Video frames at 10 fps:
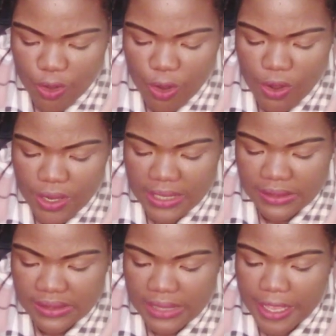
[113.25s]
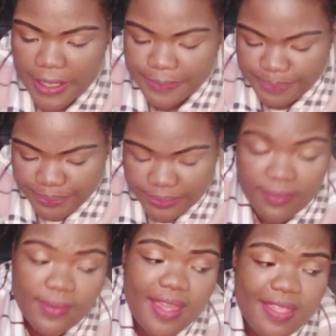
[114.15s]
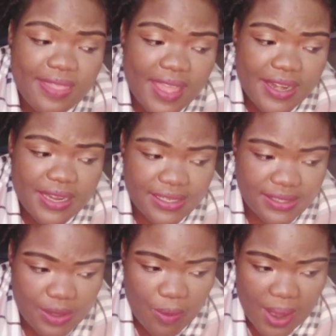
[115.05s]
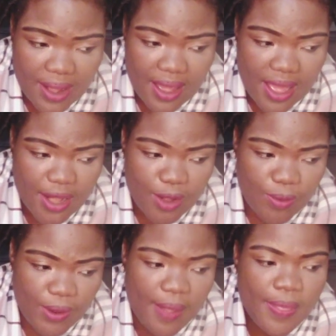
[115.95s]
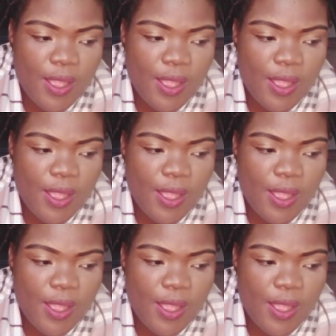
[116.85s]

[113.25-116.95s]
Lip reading: God is saying, that is the one. Hallelujah.